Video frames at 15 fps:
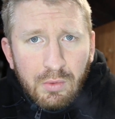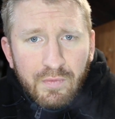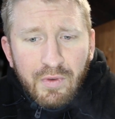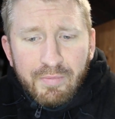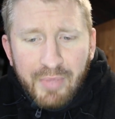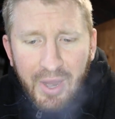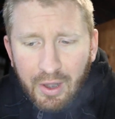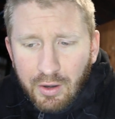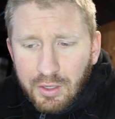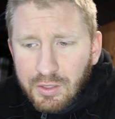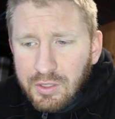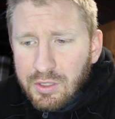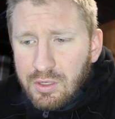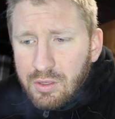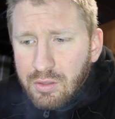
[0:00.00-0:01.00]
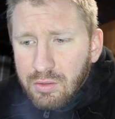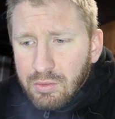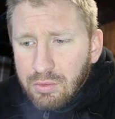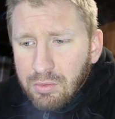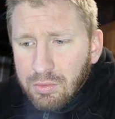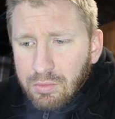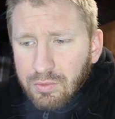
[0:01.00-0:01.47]
for parents
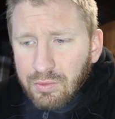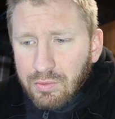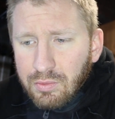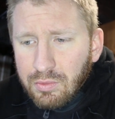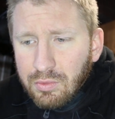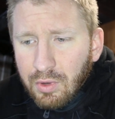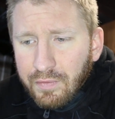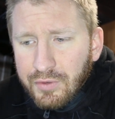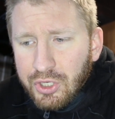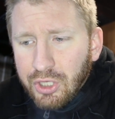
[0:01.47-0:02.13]
of